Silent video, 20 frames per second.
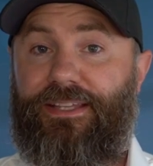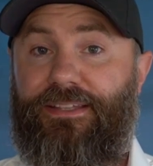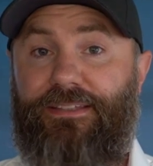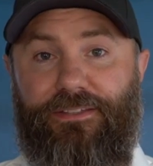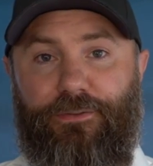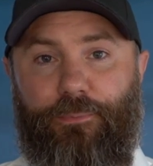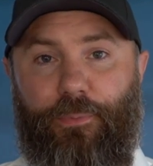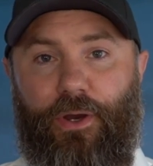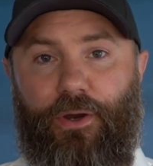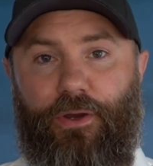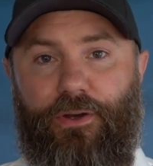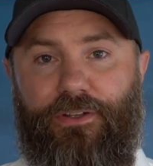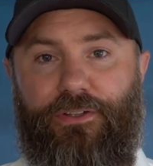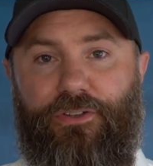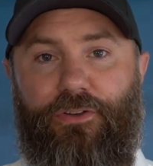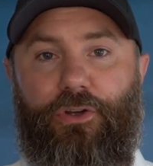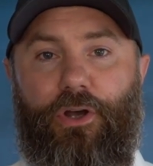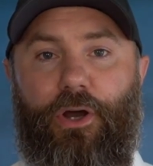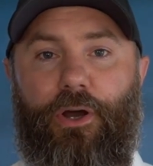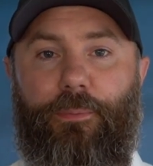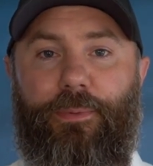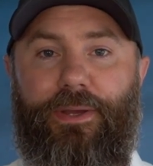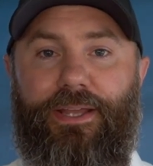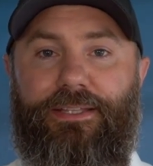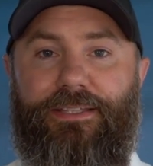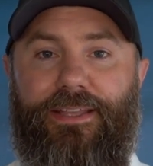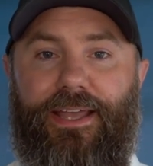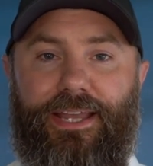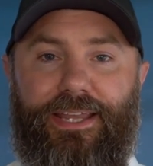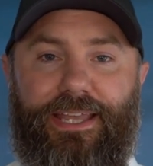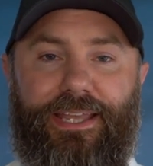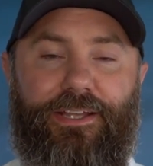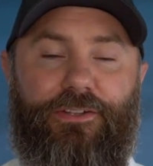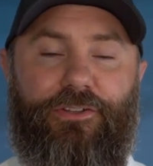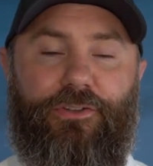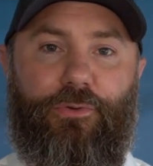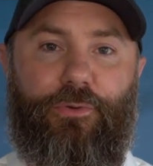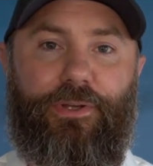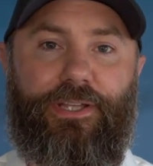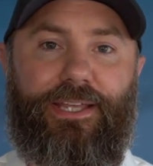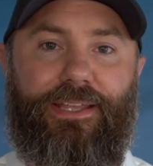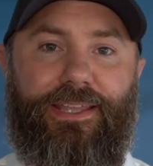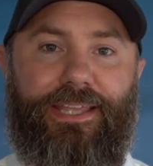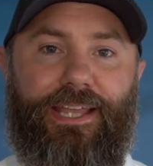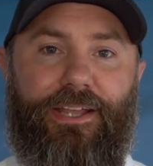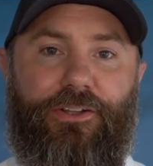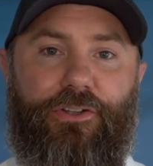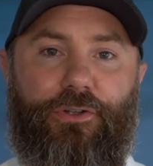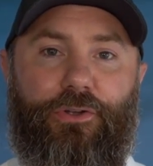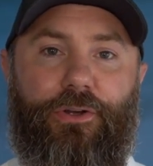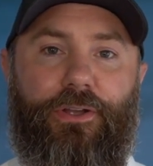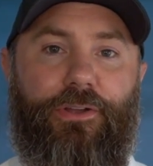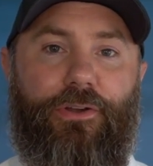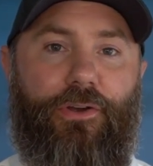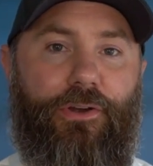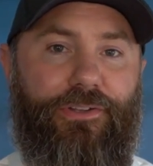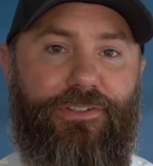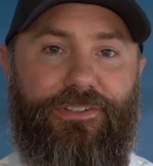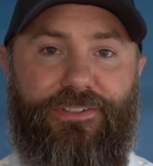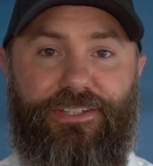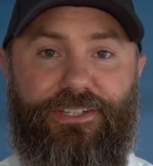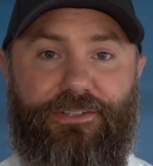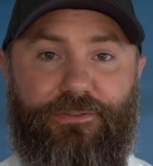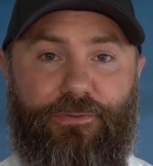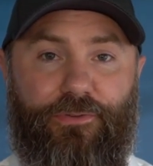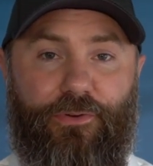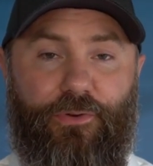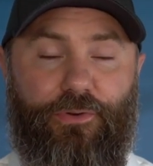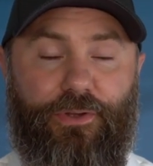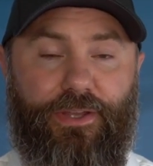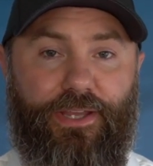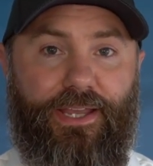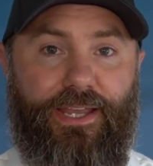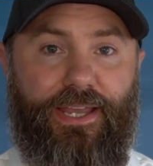It's small, it's charming, it's got history and nature and good seafood,